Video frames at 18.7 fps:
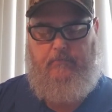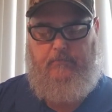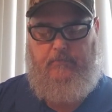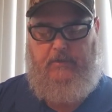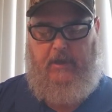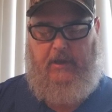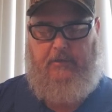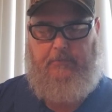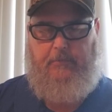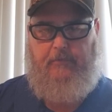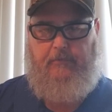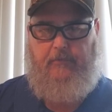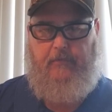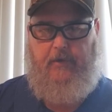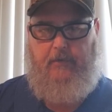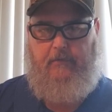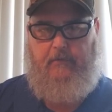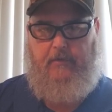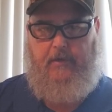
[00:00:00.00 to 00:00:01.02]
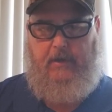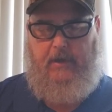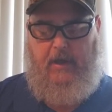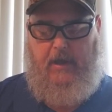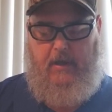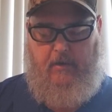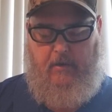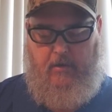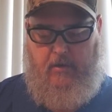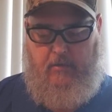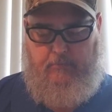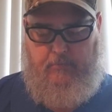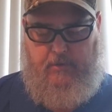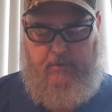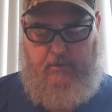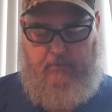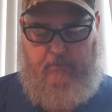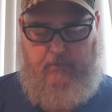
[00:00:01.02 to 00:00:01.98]
Takes me forever to tie it on,
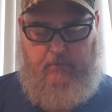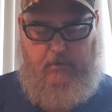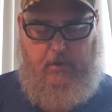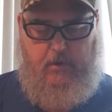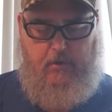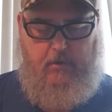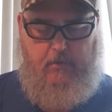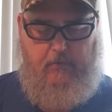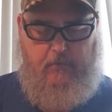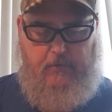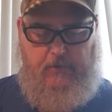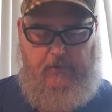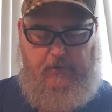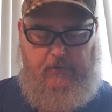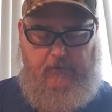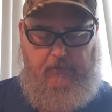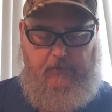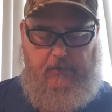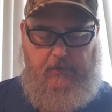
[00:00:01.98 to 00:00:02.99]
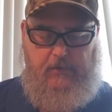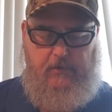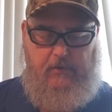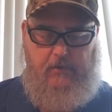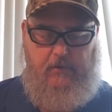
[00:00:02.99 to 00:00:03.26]
but I always use it.